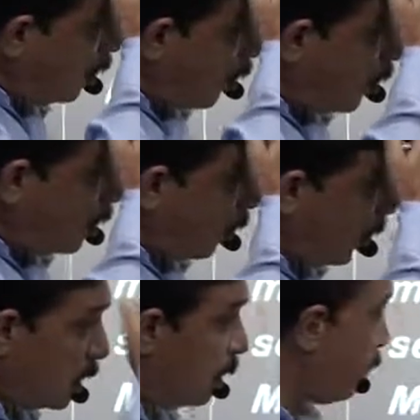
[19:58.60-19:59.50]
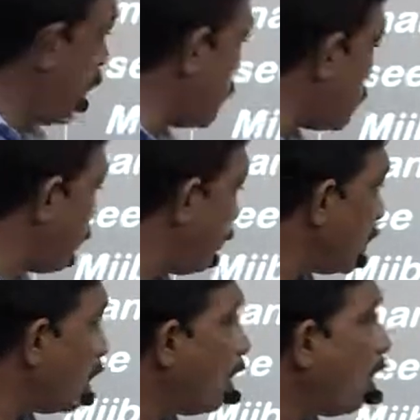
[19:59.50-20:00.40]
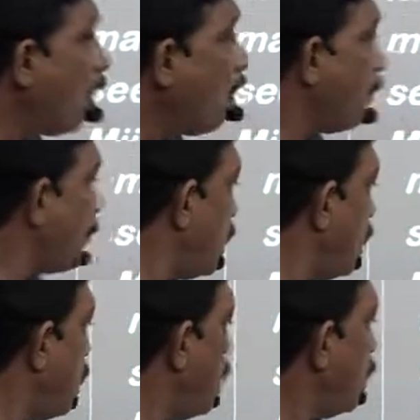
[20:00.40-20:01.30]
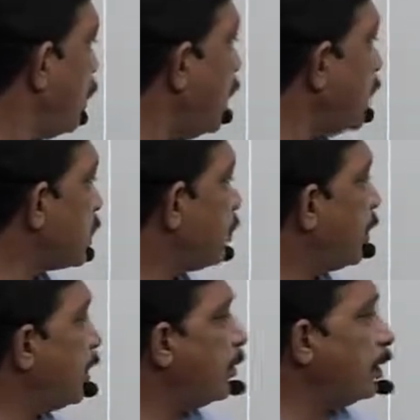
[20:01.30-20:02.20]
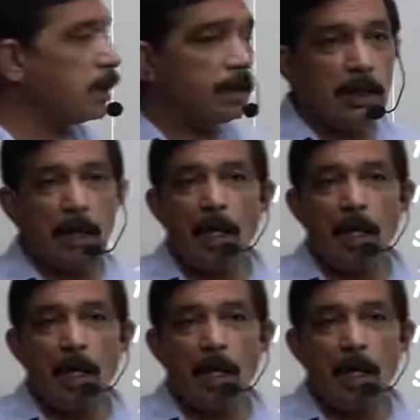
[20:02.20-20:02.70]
the otter, was in fact of a race previously